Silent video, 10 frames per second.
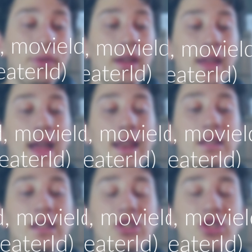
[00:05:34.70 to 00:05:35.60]
and
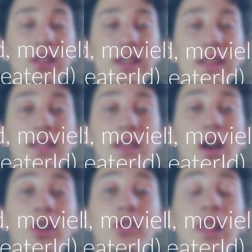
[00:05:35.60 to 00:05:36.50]
additionally the
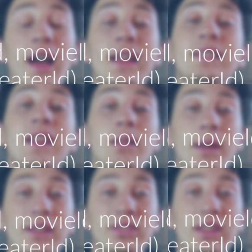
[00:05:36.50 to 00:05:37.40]
underlying database
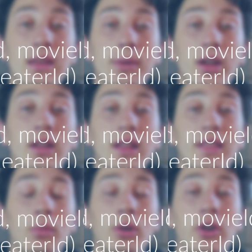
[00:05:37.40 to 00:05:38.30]
schema that
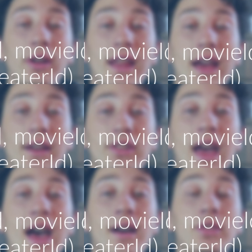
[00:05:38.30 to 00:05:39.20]
we're going to
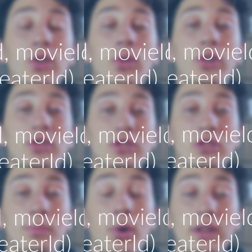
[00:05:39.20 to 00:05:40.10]
have in order to
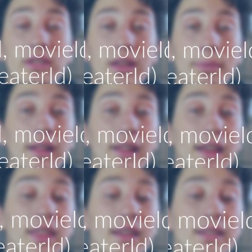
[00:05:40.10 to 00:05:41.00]
support something like
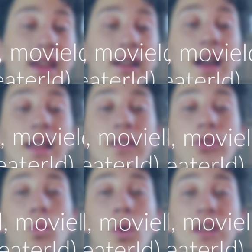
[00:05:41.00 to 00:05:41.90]
this, and kind of the
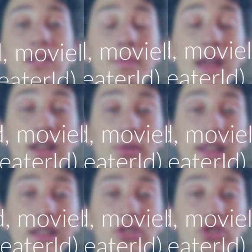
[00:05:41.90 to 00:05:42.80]
one-to-many
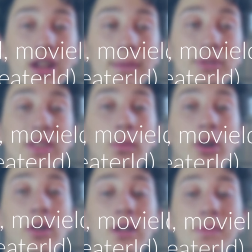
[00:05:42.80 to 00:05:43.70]
relationships that we're
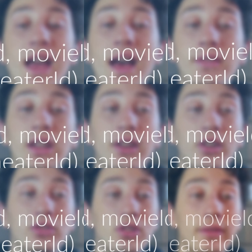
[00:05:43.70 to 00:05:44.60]
going to be having in our
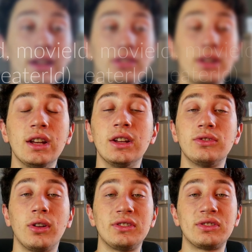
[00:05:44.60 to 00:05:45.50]
service. So I'll
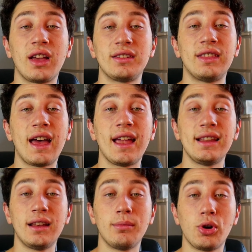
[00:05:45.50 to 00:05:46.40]
discuss that in a
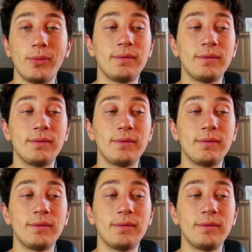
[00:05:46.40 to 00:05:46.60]
moment.